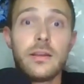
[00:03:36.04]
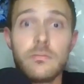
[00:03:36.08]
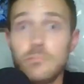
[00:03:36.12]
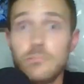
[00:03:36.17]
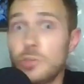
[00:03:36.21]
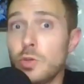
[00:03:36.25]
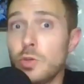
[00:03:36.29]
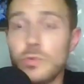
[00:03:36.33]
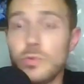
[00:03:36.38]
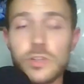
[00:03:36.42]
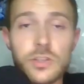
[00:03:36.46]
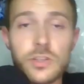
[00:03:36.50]

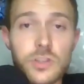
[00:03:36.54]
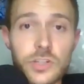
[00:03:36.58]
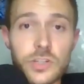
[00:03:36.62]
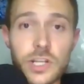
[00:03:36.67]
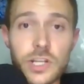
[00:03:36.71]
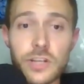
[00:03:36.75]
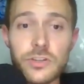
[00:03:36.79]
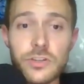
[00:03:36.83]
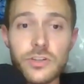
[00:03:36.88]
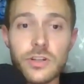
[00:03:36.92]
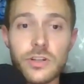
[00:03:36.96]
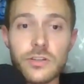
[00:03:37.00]
user
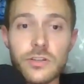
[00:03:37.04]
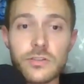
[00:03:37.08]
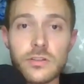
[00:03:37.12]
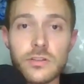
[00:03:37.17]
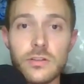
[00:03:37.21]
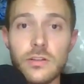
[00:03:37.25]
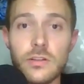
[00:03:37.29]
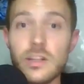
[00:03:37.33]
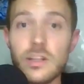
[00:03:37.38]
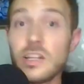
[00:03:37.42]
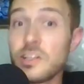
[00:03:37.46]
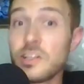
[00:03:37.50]
suggestions,
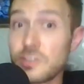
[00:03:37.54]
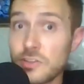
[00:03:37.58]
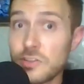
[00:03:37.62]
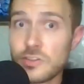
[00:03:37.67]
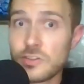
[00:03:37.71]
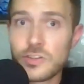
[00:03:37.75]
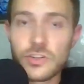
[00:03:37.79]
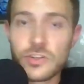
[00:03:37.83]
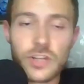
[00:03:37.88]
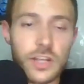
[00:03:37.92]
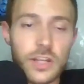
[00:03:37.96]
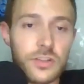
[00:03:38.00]
listener
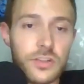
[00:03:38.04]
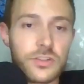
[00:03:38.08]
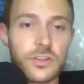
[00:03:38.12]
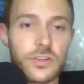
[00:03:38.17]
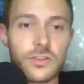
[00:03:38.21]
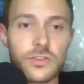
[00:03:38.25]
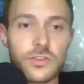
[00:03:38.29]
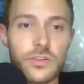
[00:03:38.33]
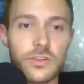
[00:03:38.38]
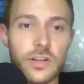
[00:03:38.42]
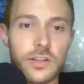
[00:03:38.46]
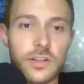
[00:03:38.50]

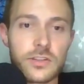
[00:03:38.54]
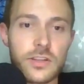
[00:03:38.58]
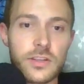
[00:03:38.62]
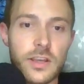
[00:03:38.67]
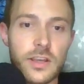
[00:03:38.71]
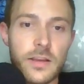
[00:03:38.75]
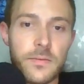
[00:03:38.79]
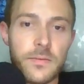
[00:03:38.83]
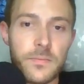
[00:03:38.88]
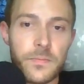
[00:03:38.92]
suggestions, should I say.